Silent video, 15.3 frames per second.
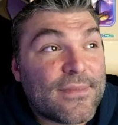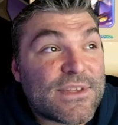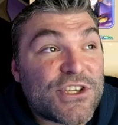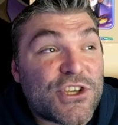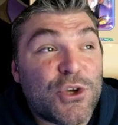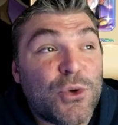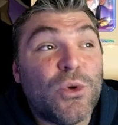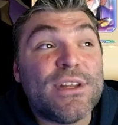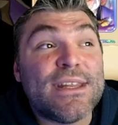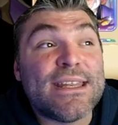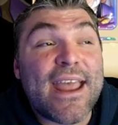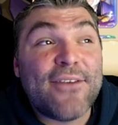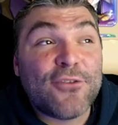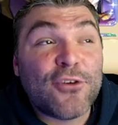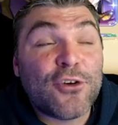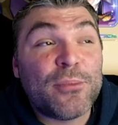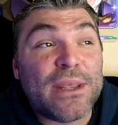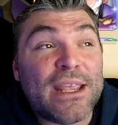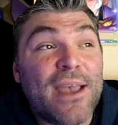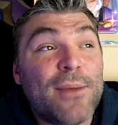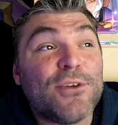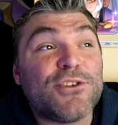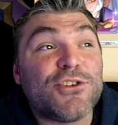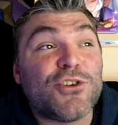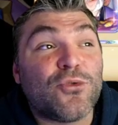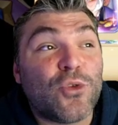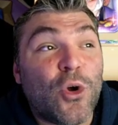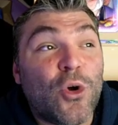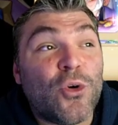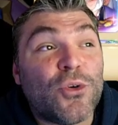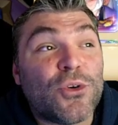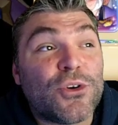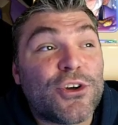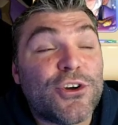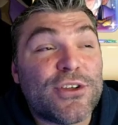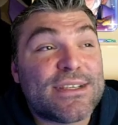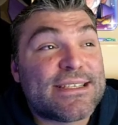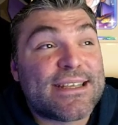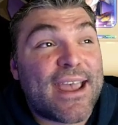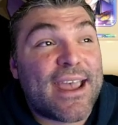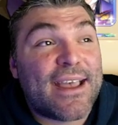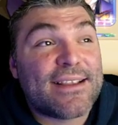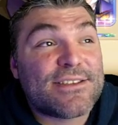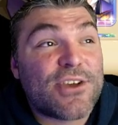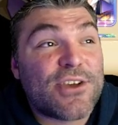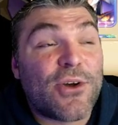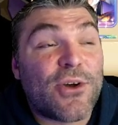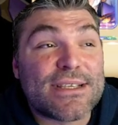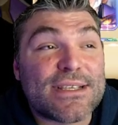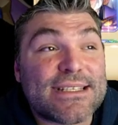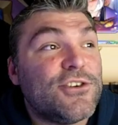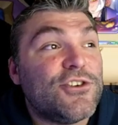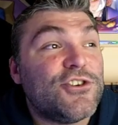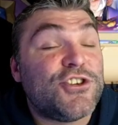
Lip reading: So you will never be able to roll good stats on Stella.